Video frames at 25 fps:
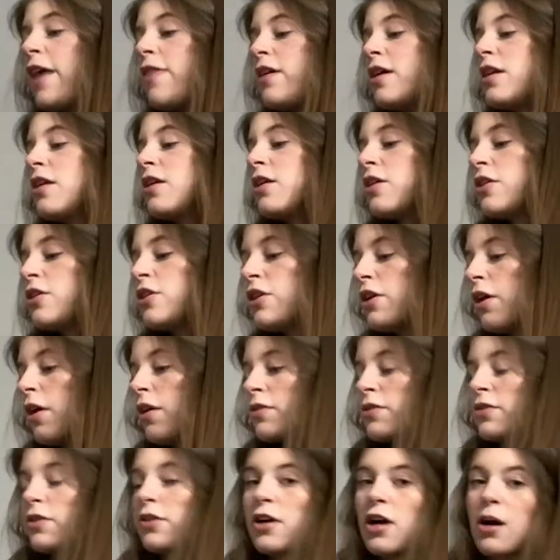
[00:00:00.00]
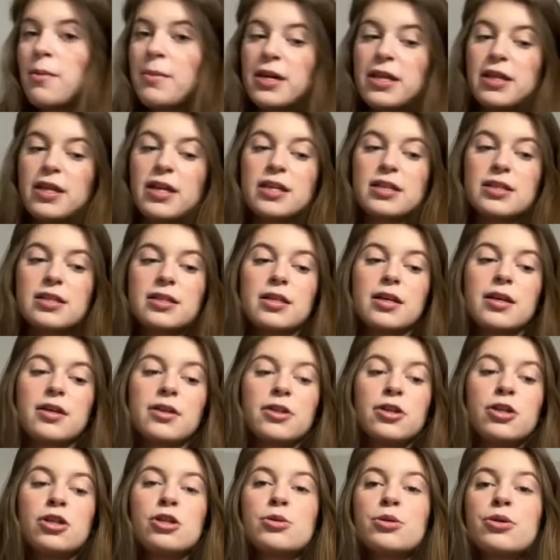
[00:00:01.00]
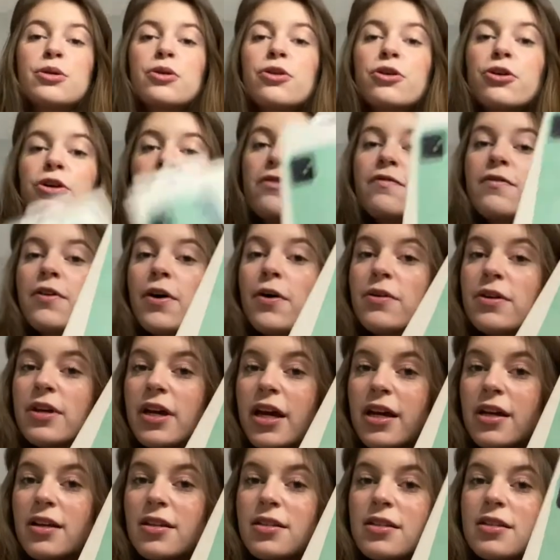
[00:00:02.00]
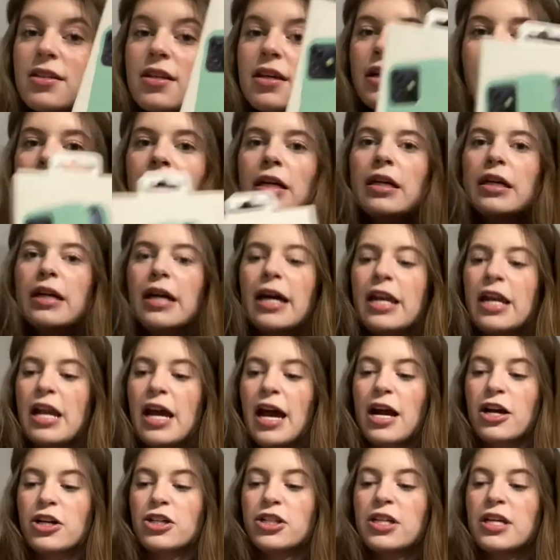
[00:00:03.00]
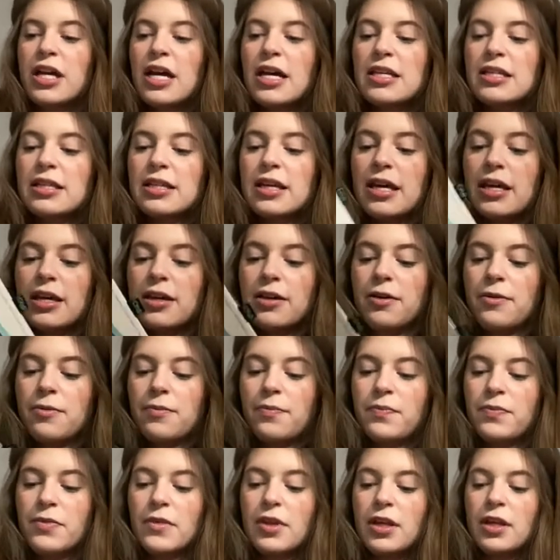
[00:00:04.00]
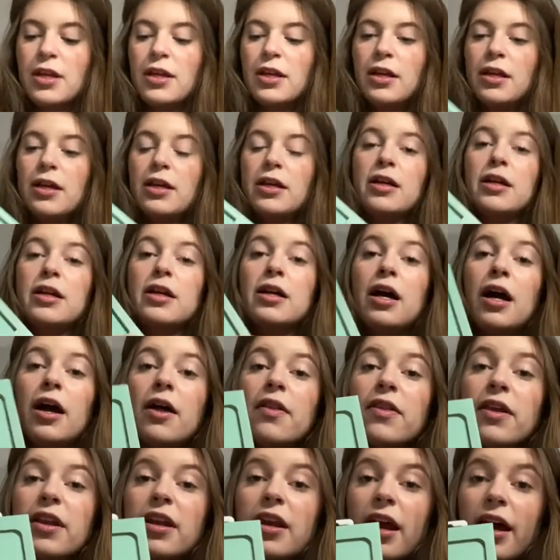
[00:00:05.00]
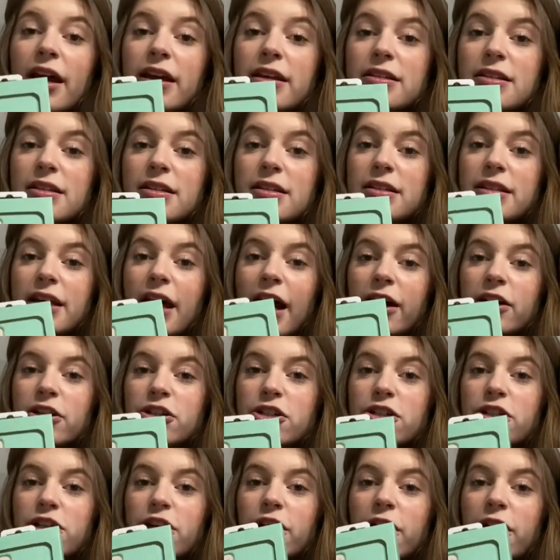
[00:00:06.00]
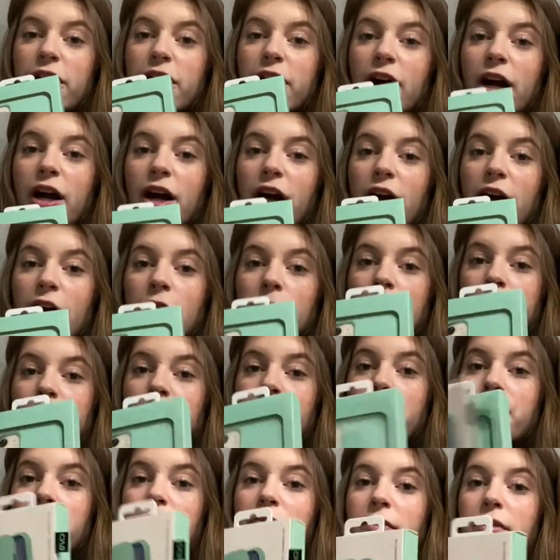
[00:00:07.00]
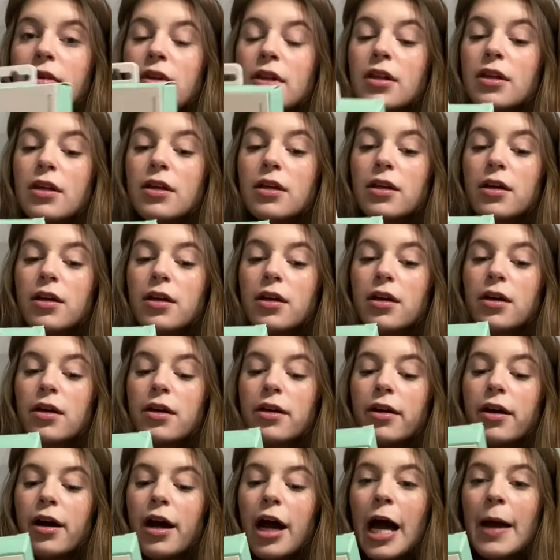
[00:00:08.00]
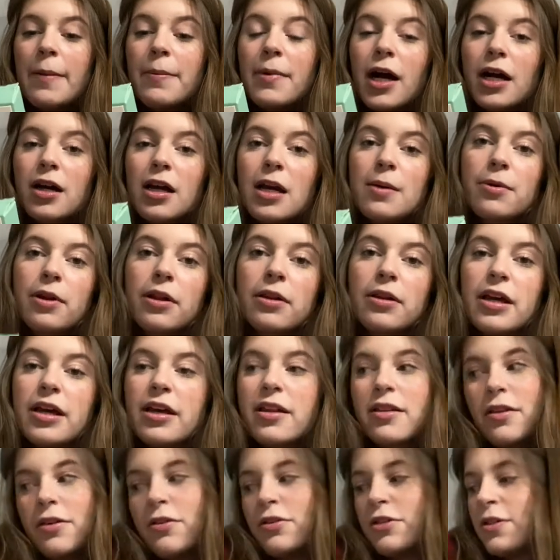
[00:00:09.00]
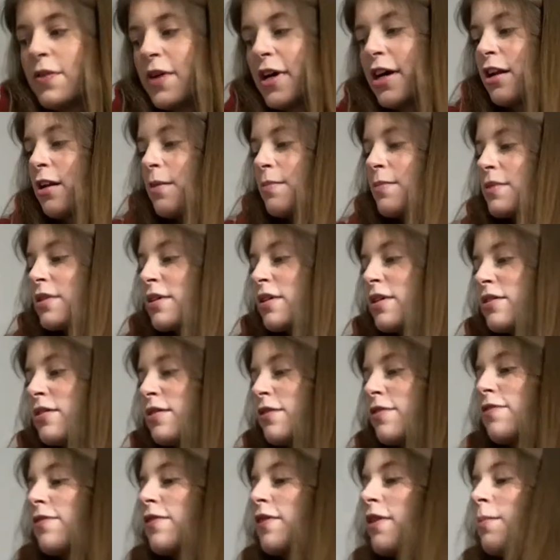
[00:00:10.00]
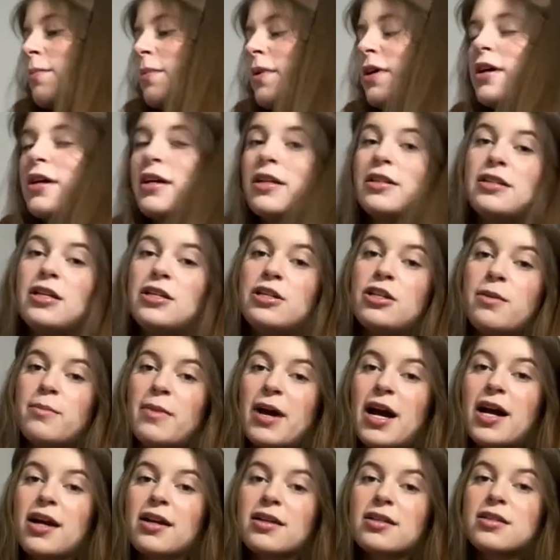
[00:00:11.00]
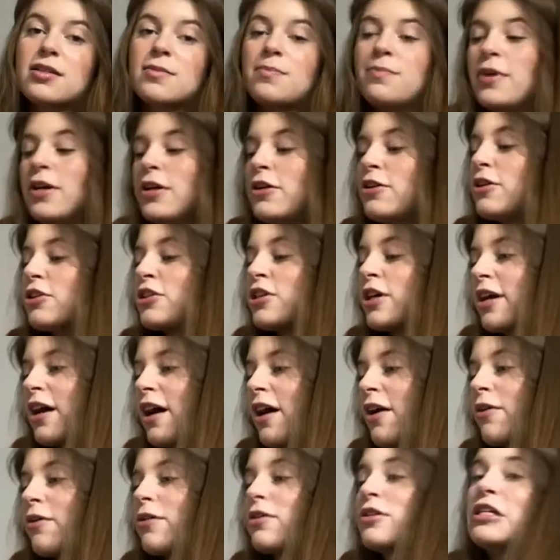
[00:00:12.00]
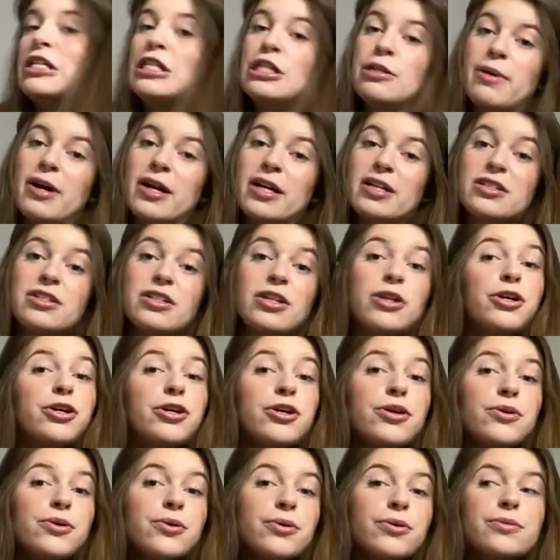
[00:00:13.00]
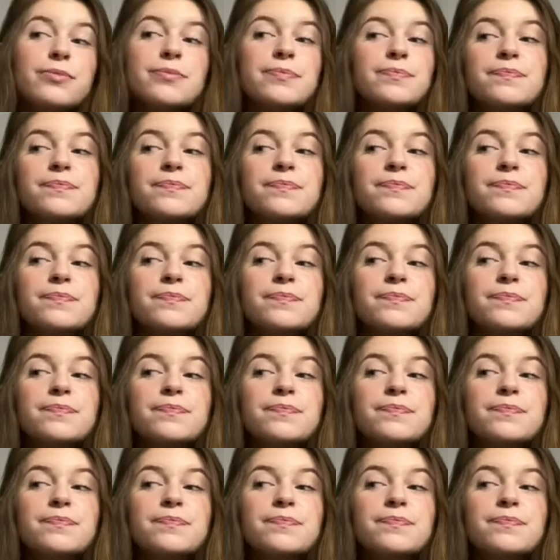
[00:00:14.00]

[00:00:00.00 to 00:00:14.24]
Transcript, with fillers: then she also got me this cute little green phone case. And it actually has like the nicest texture. Um, I'm not able to link these two items because they're from TJ Maxx, but you can check out TJ Maxx near you